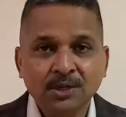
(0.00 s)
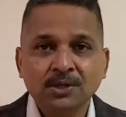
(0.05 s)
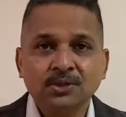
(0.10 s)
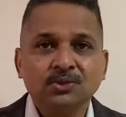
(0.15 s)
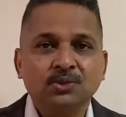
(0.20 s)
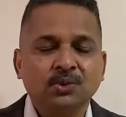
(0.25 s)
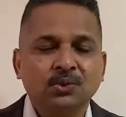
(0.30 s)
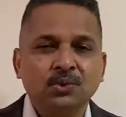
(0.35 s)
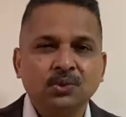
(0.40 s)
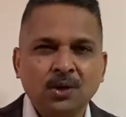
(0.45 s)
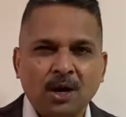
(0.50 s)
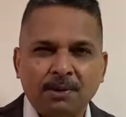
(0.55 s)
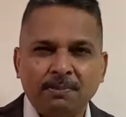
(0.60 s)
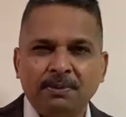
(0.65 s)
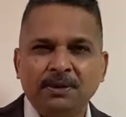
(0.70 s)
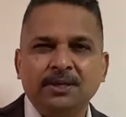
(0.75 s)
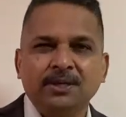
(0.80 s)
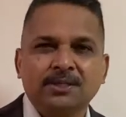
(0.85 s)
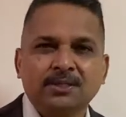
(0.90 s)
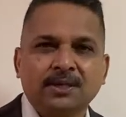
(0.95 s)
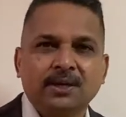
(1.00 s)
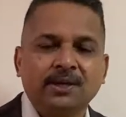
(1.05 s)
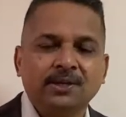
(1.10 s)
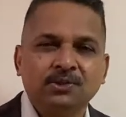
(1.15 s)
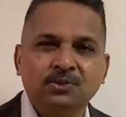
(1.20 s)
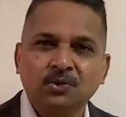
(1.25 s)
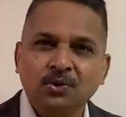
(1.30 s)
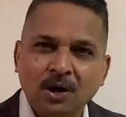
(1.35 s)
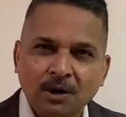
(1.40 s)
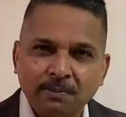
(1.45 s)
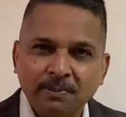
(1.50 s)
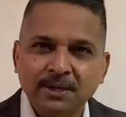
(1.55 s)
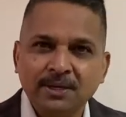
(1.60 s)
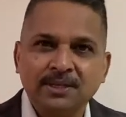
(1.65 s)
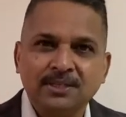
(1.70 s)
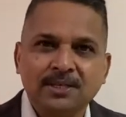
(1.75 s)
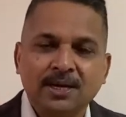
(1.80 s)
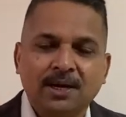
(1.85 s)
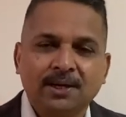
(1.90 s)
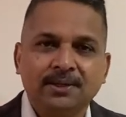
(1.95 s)
so do not be discouraged do not be
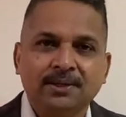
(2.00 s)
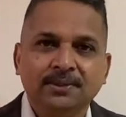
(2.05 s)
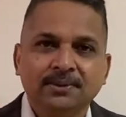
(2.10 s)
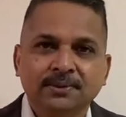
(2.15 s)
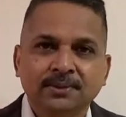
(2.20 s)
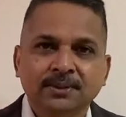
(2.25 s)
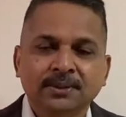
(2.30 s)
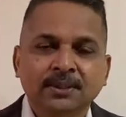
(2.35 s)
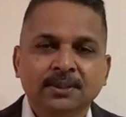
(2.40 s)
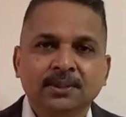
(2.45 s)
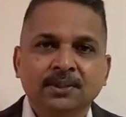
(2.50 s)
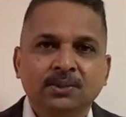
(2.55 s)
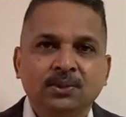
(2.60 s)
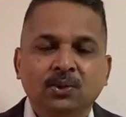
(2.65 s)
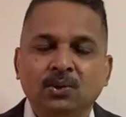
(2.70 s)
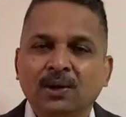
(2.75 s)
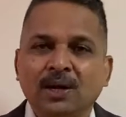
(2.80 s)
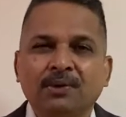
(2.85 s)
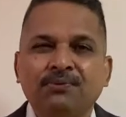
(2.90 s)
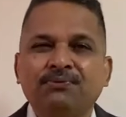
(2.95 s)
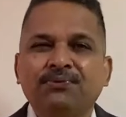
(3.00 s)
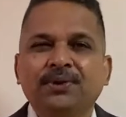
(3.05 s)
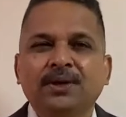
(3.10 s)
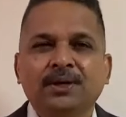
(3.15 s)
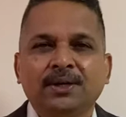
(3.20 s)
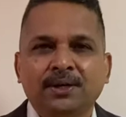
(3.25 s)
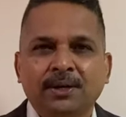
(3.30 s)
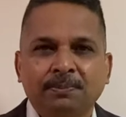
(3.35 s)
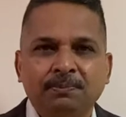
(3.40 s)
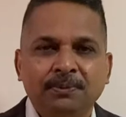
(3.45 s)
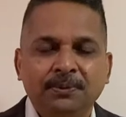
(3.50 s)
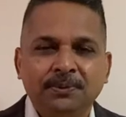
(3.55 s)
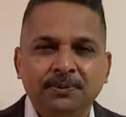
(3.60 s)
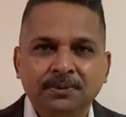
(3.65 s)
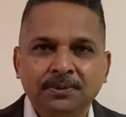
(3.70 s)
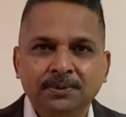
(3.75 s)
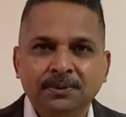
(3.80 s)
disheartened don't let fear grip you